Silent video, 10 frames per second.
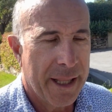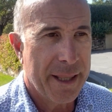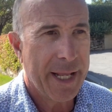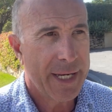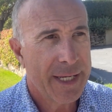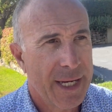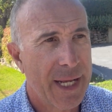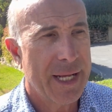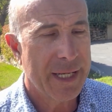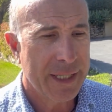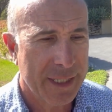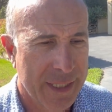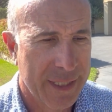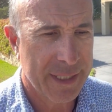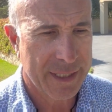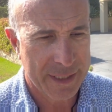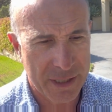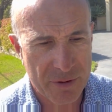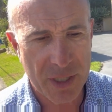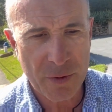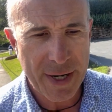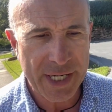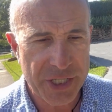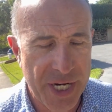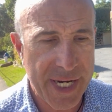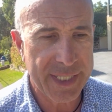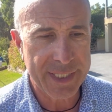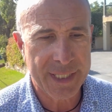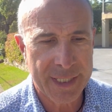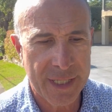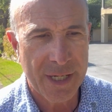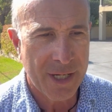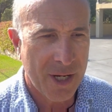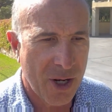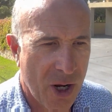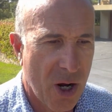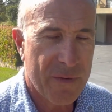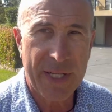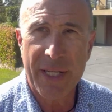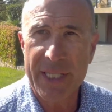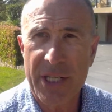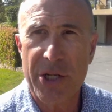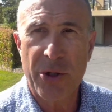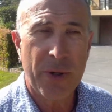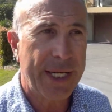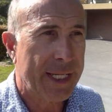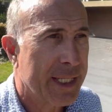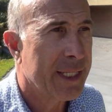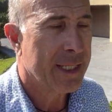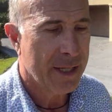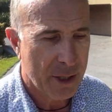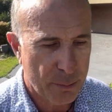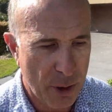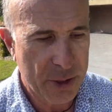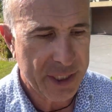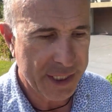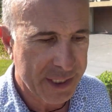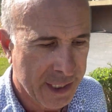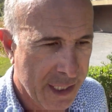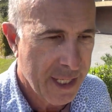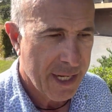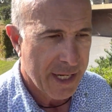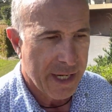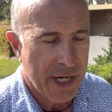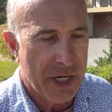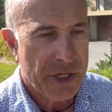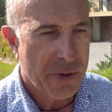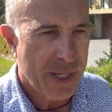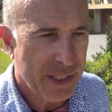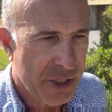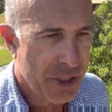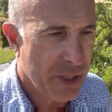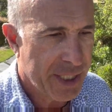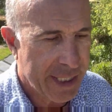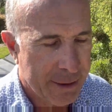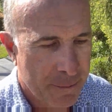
then you've got a greater chance of at least enjoying the process, enjoying the journey,